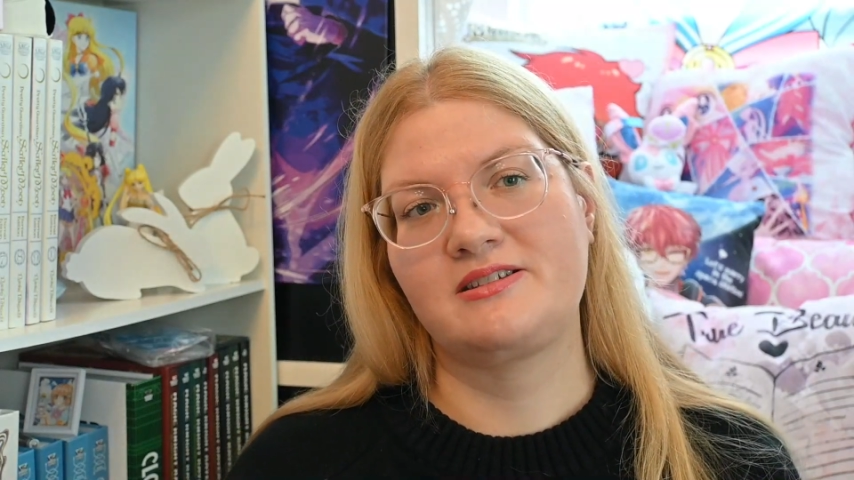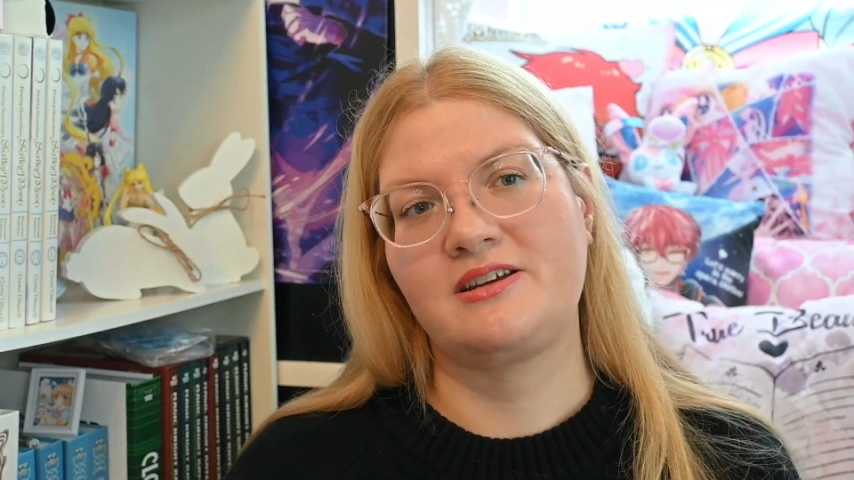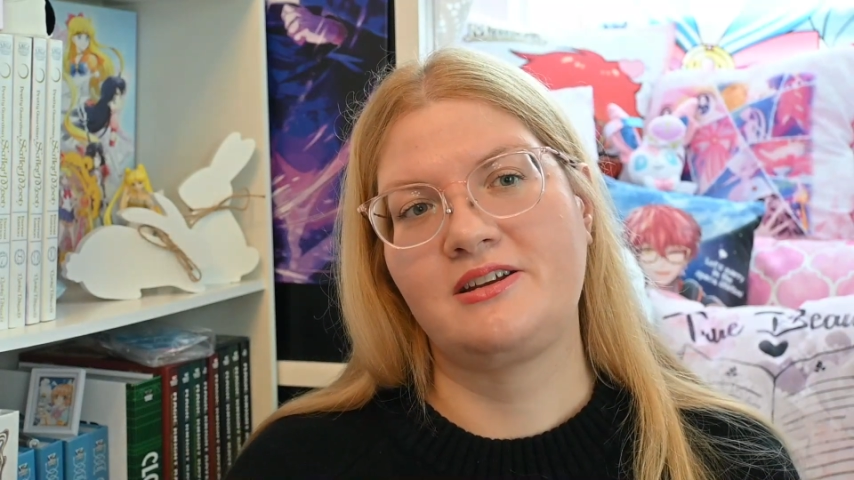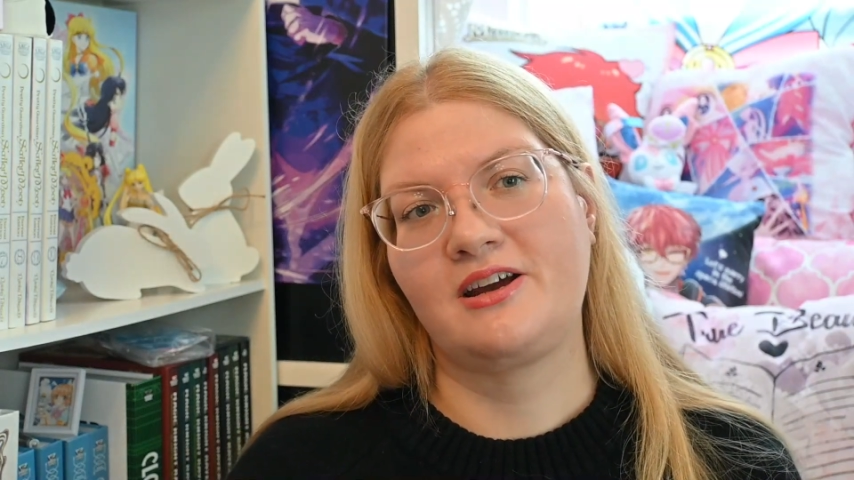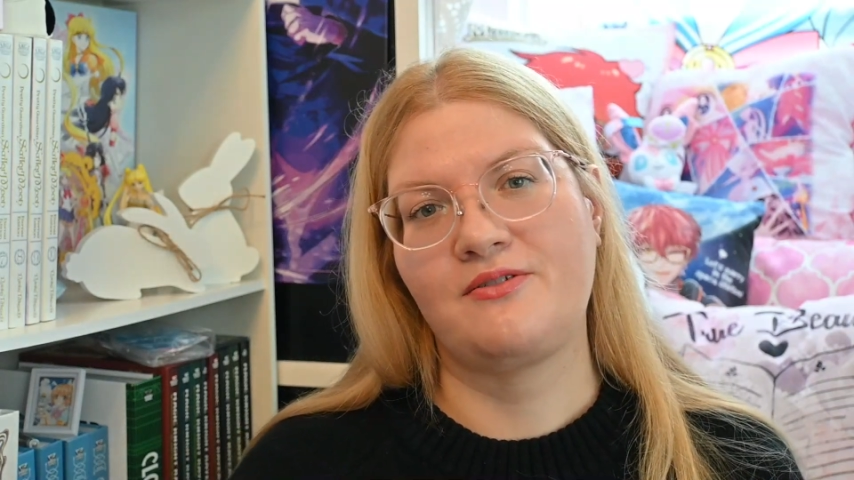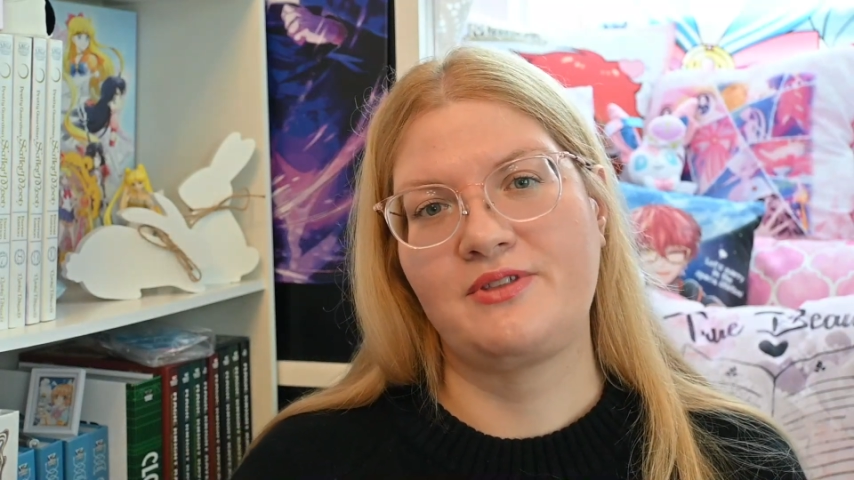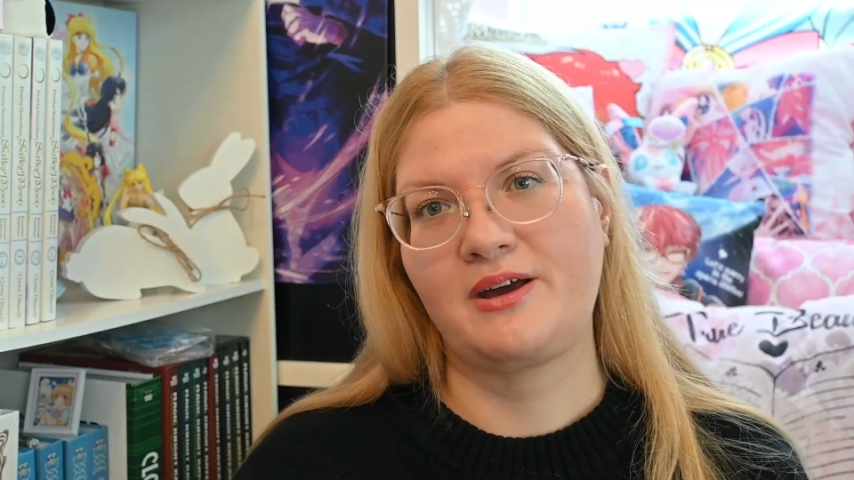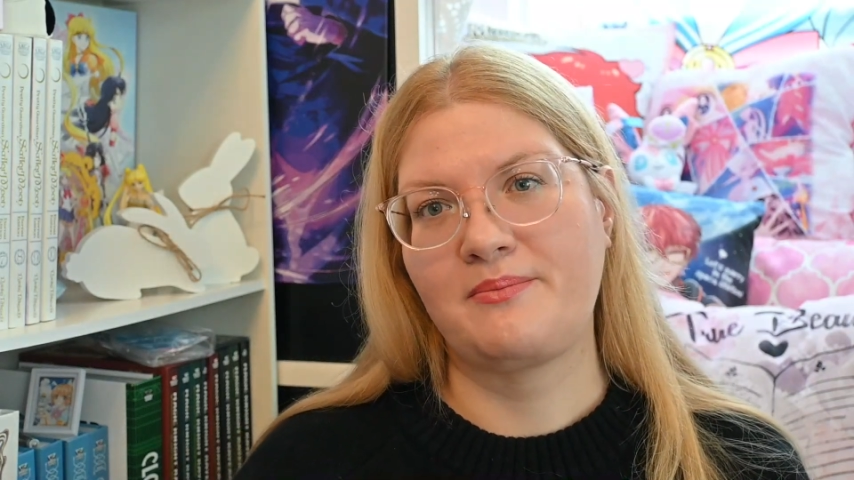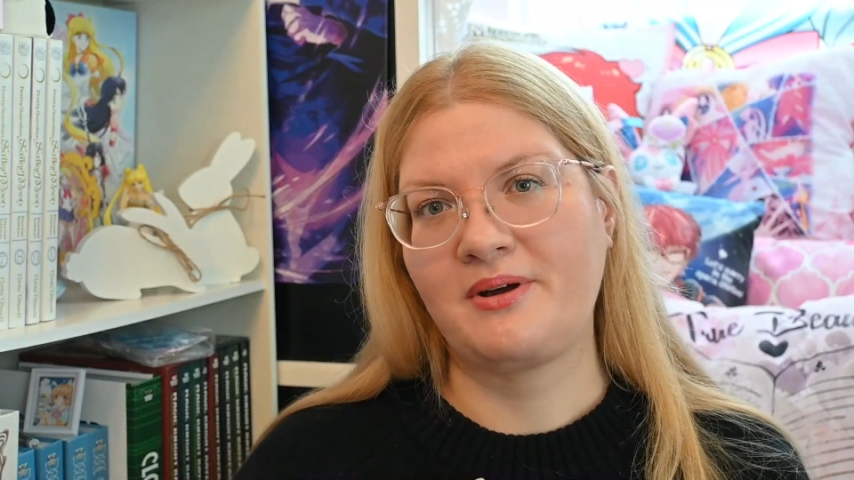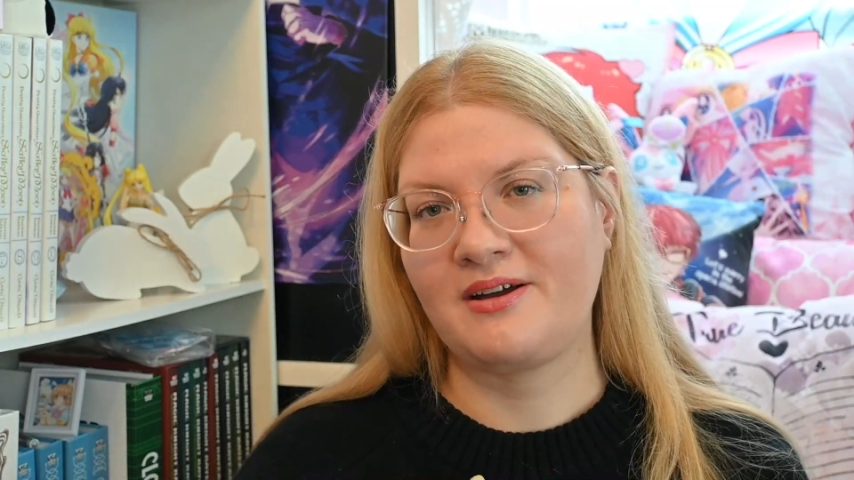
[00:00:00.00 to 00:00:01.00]
and have
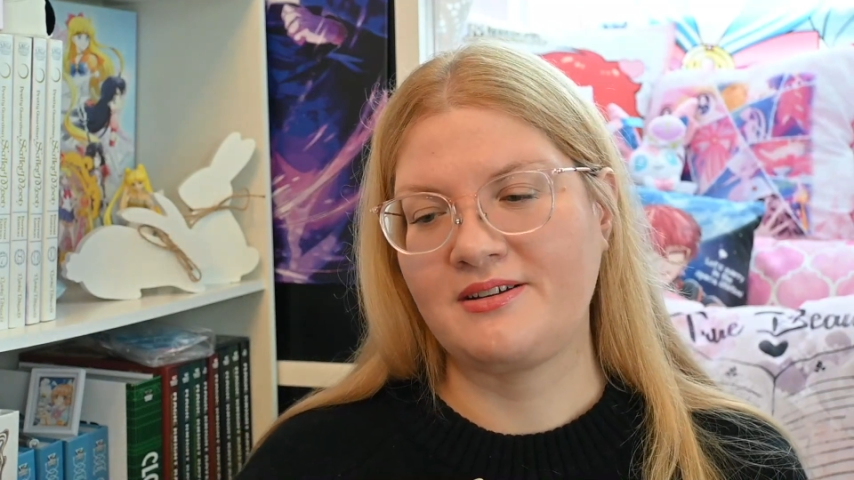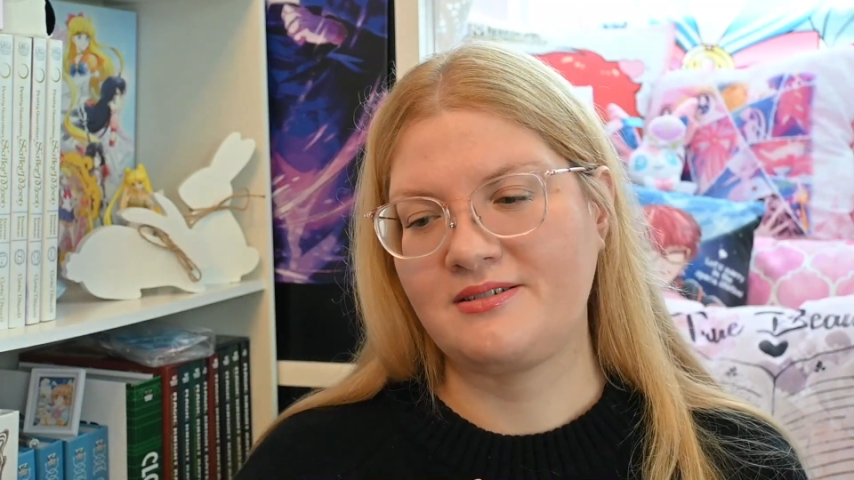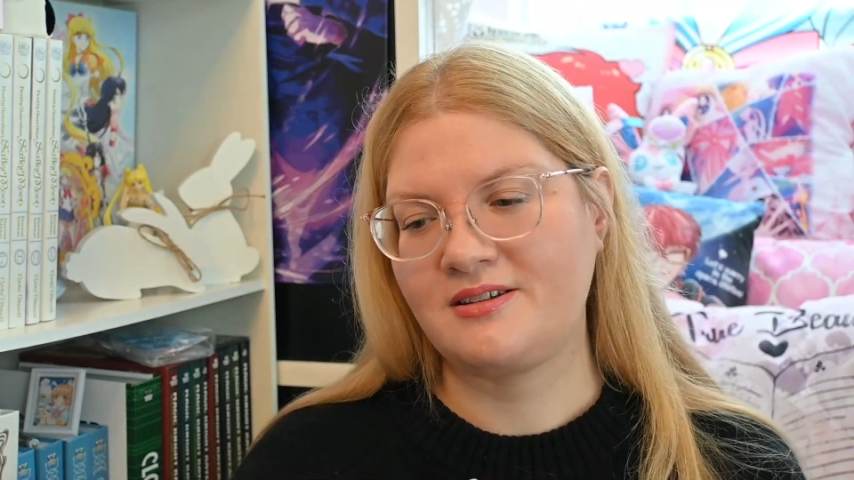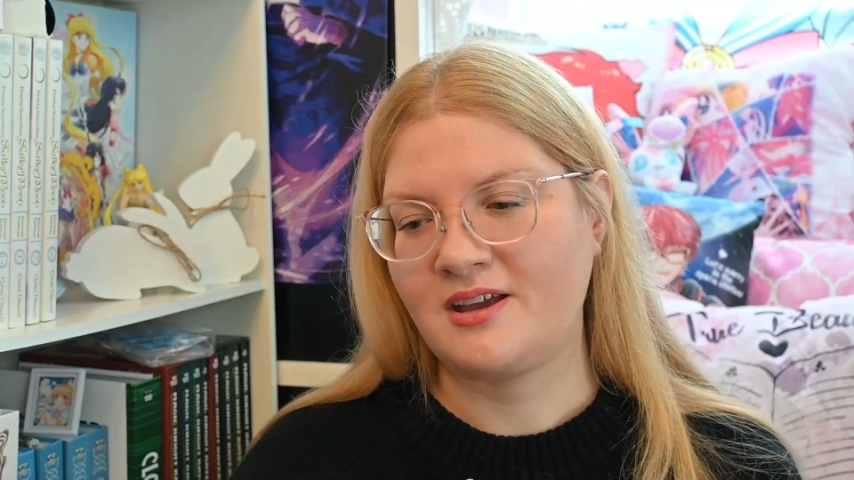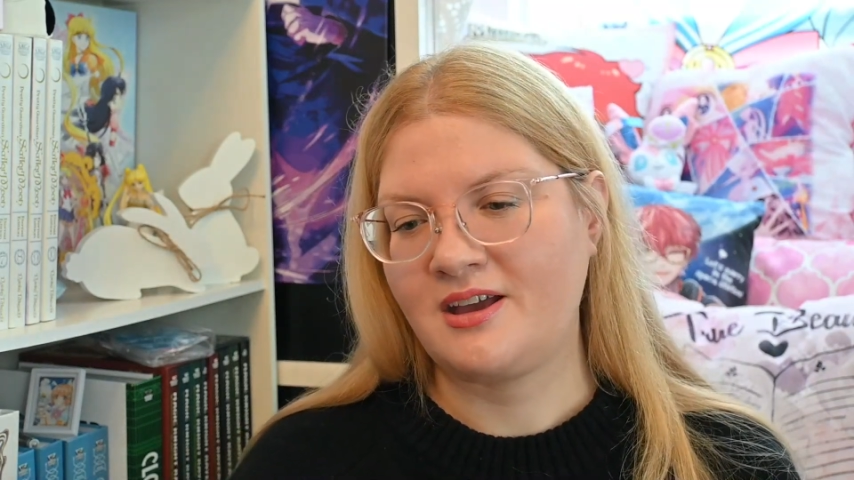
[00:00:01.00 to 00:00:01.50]
that bond.